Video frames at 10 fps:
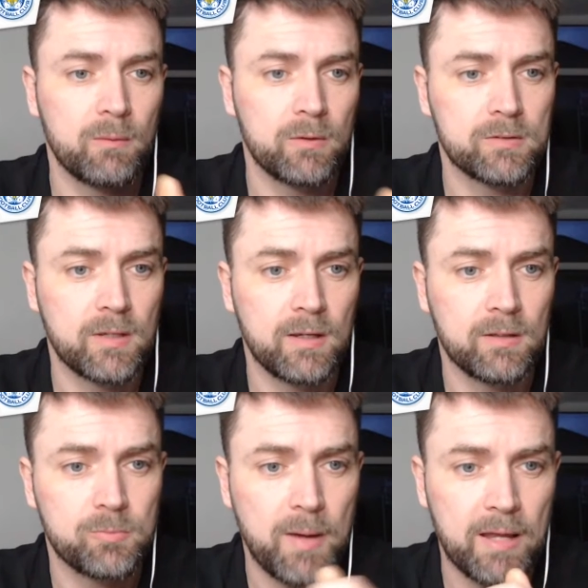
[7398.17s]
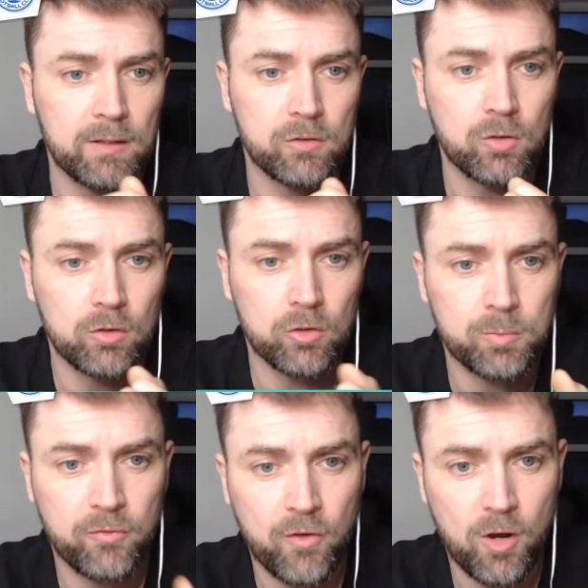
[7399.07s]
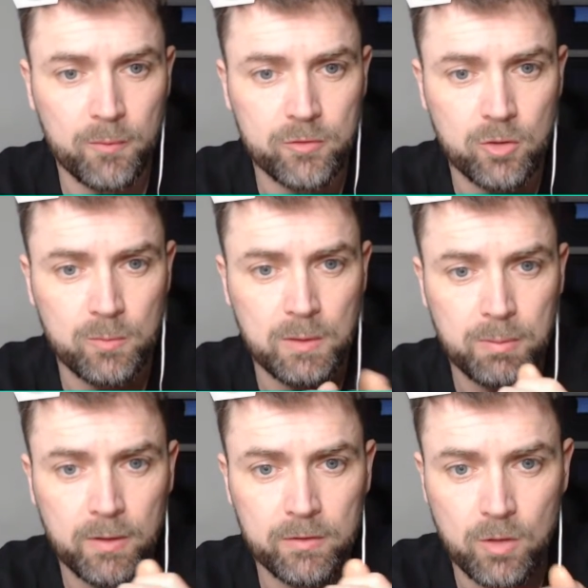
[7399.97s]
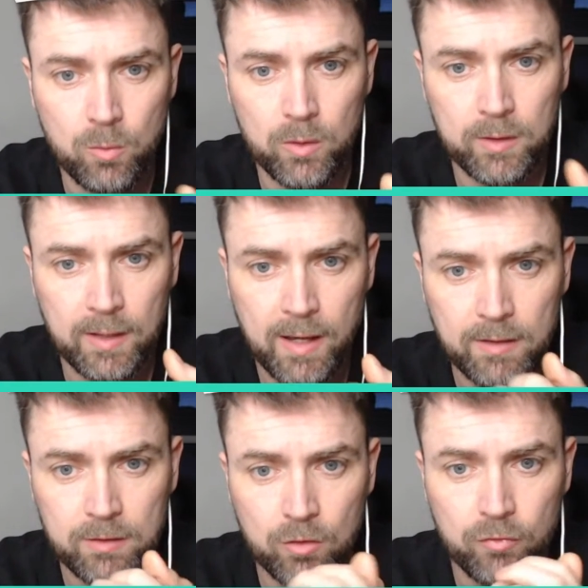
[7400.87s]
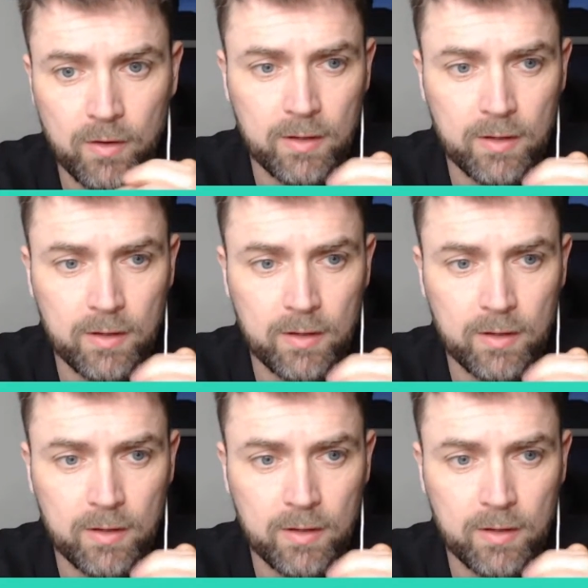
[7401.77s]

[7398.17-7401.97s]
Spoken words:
What you saying? Spineless, gutless performance, too many players not working hard enough,